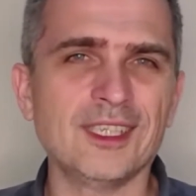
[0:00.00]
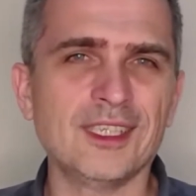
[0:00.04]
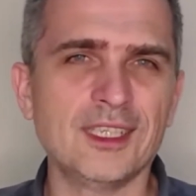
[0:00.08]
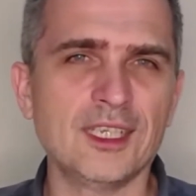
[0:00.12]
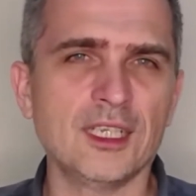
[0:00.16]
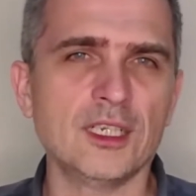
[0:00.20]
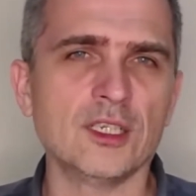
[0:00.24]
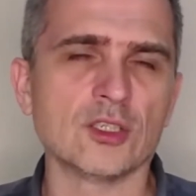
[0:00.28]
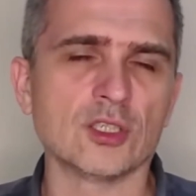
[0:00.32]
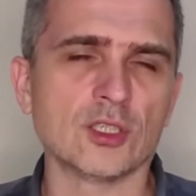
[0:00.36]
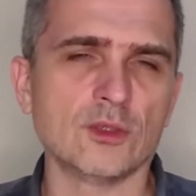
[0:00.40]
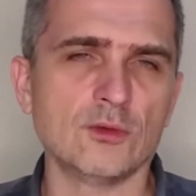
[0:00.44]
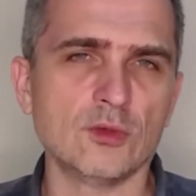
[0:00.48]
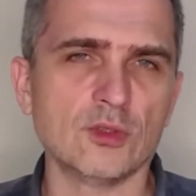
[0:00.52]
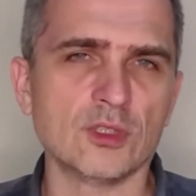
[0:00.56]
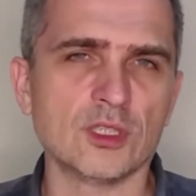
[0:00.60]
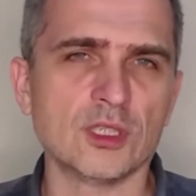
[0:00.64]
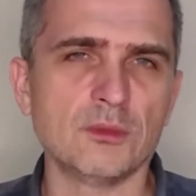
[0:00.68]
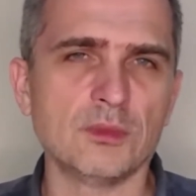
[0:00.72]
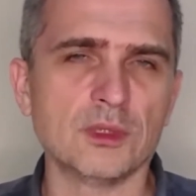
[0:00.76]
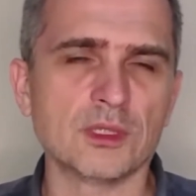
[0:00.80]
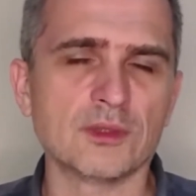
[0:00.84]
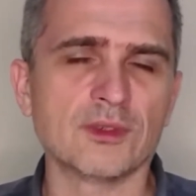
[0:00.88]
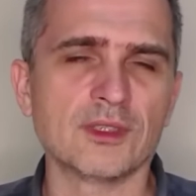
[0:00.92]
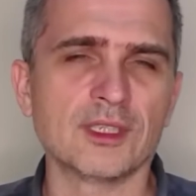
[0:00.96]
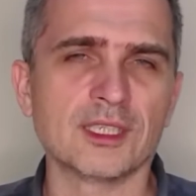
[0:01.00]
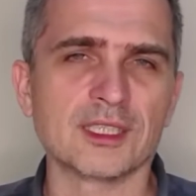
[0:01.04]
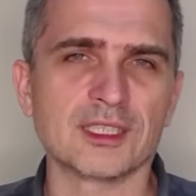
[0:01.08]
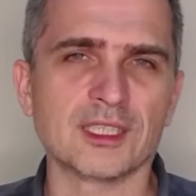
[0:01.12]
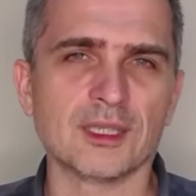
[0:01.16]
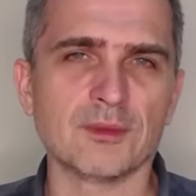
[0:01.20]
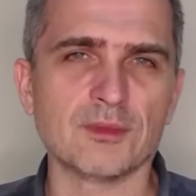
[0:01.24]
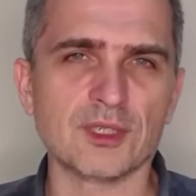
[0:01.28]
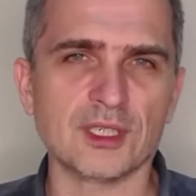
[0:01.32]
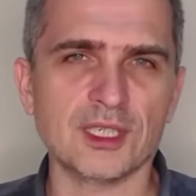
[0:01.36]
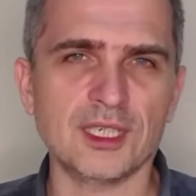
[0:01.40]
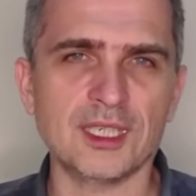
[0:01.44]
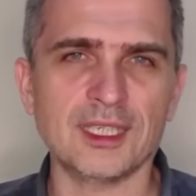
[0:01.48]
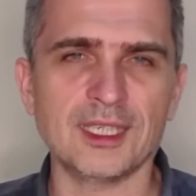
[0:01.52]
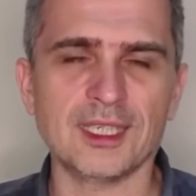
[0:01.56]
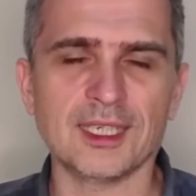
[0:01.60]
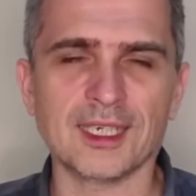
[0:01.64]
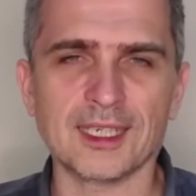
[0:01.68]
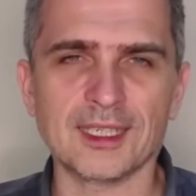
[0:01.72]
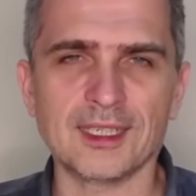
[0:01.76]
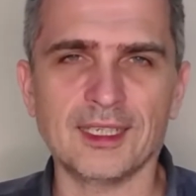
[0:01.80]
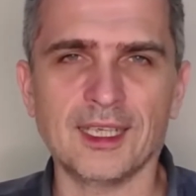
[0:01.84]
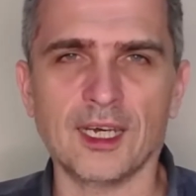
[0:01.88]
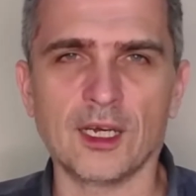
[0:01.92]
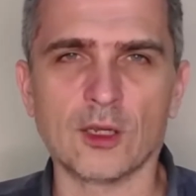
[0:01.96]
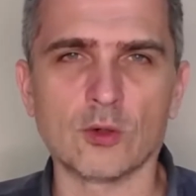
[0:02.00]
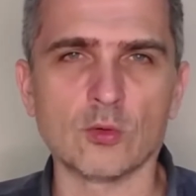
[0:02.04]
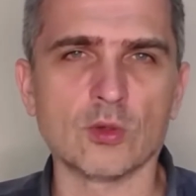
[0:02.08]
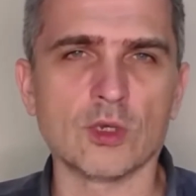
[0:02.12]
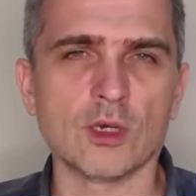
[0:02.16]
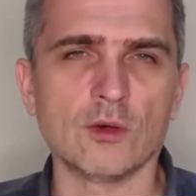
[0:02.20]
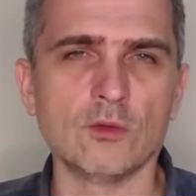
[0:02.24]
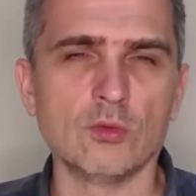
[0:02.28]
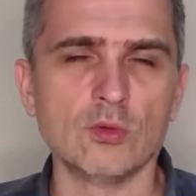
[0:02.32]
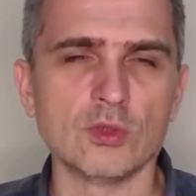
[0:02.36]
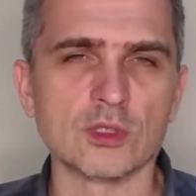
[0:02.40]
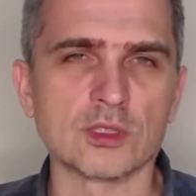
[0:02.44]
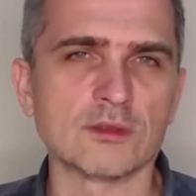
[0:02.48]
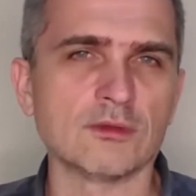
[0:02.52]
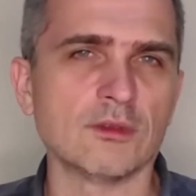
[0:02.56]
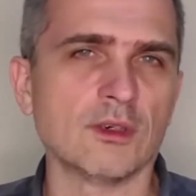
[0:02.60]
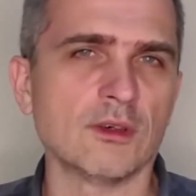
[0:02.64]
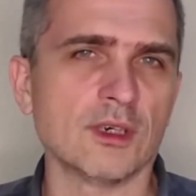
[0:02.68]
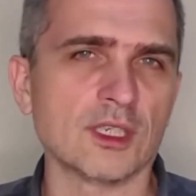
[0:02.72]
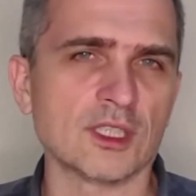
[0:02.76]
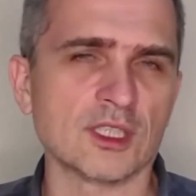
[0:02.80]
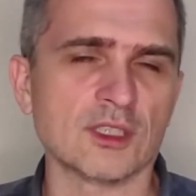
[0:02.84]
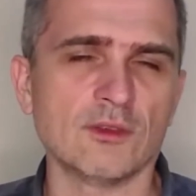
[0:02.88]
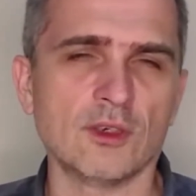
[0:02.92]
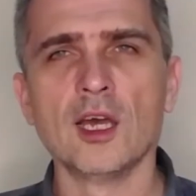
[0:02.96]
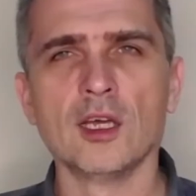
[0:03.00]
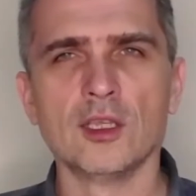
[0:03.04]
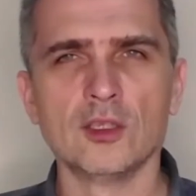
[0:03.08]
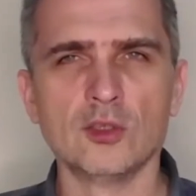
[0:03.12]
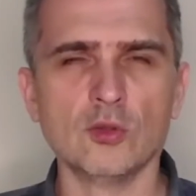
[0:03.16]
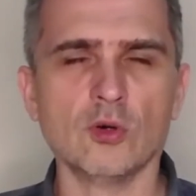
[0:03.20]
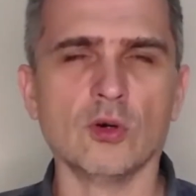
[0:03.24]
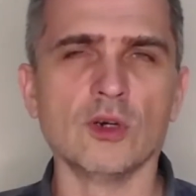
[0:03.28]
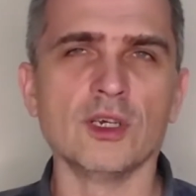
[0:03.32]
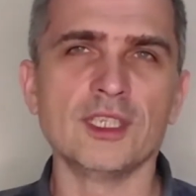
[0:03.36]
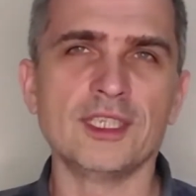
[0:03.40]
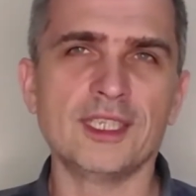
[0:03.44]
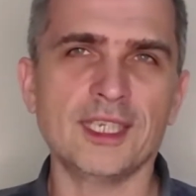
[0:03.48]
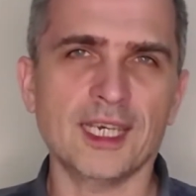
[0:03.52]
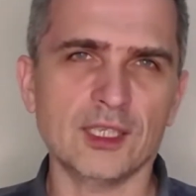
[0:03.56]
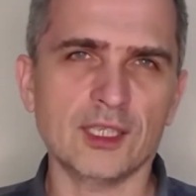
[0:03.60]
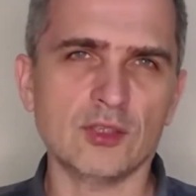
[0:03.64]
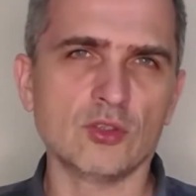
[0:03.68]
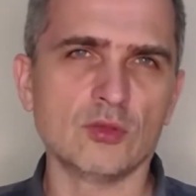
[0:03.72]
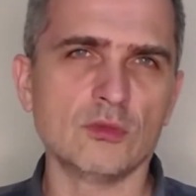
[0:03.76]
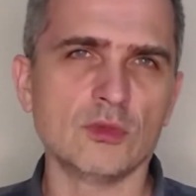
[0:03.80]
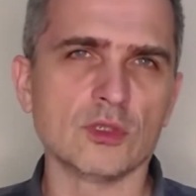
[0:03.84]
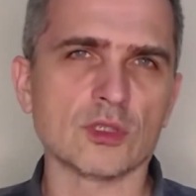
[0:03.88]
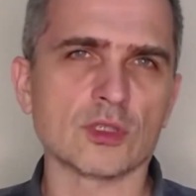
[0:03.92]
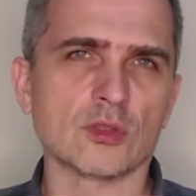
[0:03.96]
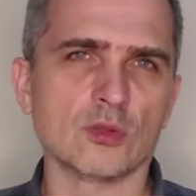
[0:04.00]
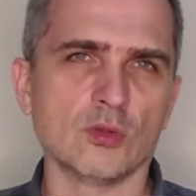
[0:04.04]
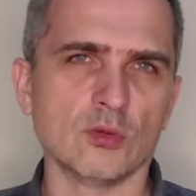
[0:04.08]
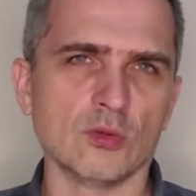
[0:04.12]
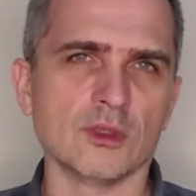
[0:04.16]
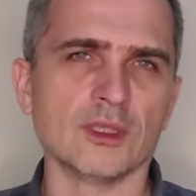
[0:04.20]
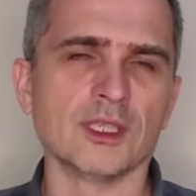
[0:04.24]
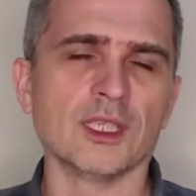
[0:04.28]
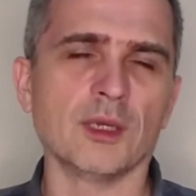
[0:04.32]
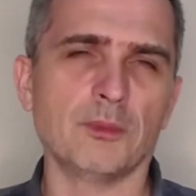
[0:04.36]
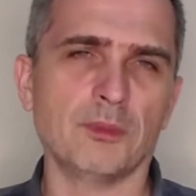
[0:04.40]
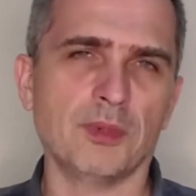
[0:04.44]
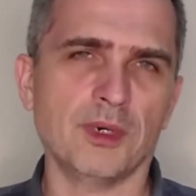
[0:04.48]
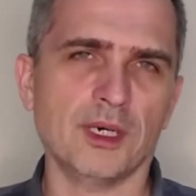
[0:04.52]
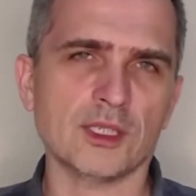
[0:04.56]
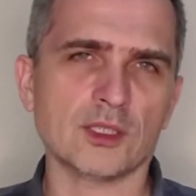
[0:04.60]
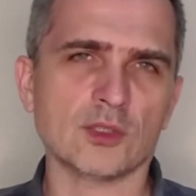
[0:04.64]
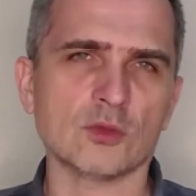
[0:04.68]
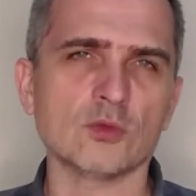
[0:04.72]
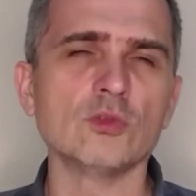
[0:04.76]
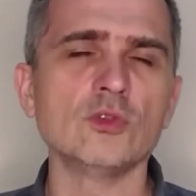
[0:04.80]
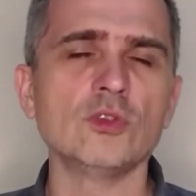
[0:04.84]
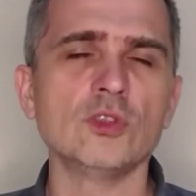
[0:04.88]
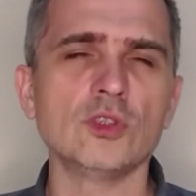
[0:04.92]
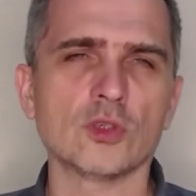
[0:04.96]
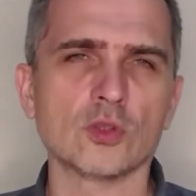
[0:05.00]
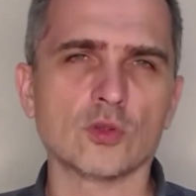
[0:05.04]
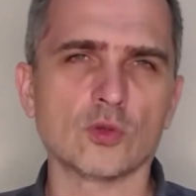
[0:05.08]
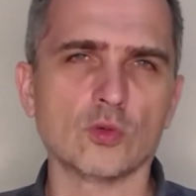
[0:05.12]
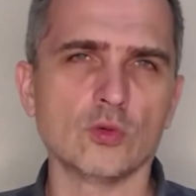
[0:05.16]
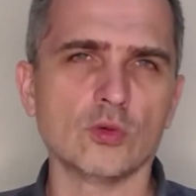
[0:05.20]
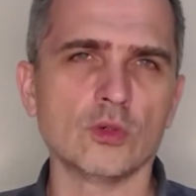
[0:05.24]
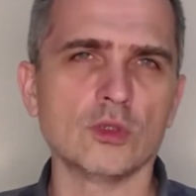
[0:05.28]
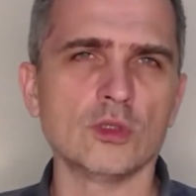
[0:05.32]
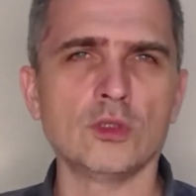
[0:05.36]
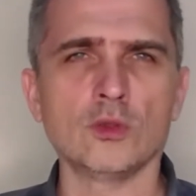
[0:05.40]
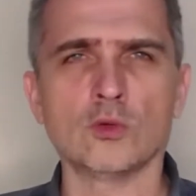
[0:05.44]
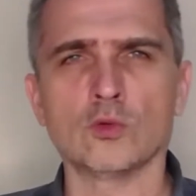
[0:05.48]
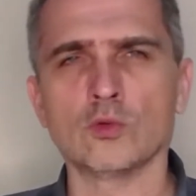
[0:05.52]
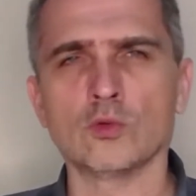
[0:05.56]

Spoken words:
It is for this reason that I advise residents to find opportunities in some way.